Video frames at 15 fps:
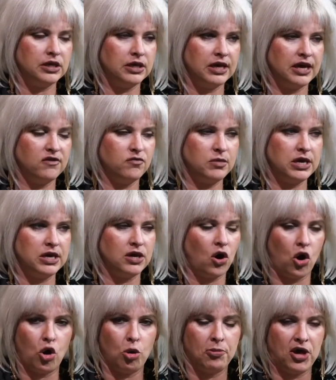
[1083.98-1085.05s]
gave me
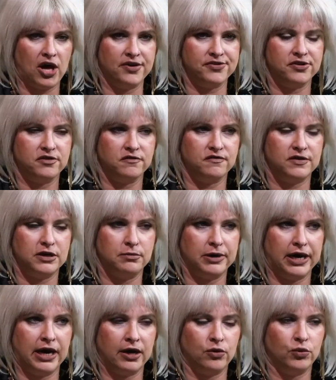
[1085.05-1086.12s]
all positive
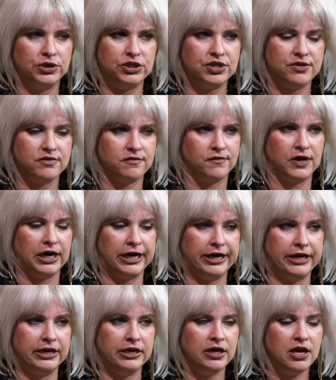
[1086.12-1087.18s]
feedback, which is
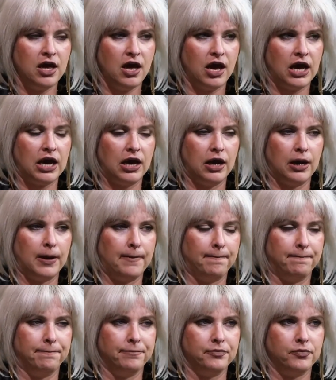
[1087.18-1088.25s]
fine.
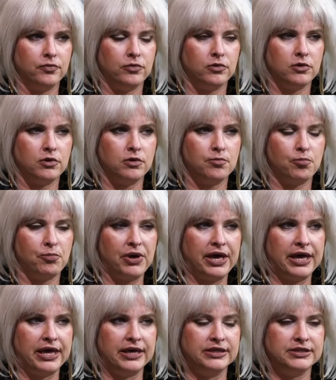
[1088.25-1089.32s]

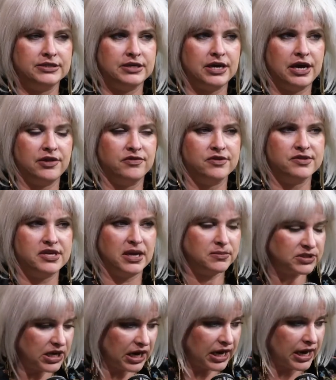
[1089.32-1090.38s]
But at the same
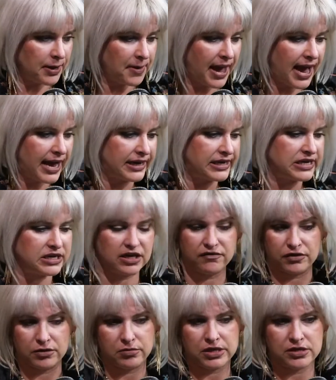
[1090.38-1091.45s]
time, had he
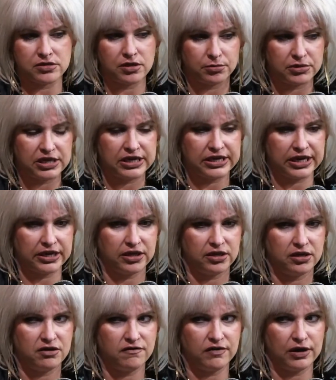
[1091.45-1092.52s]
given me something
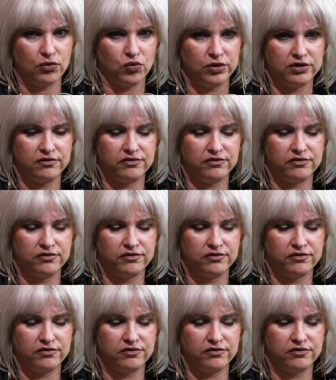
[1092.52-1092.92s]
negative, I would have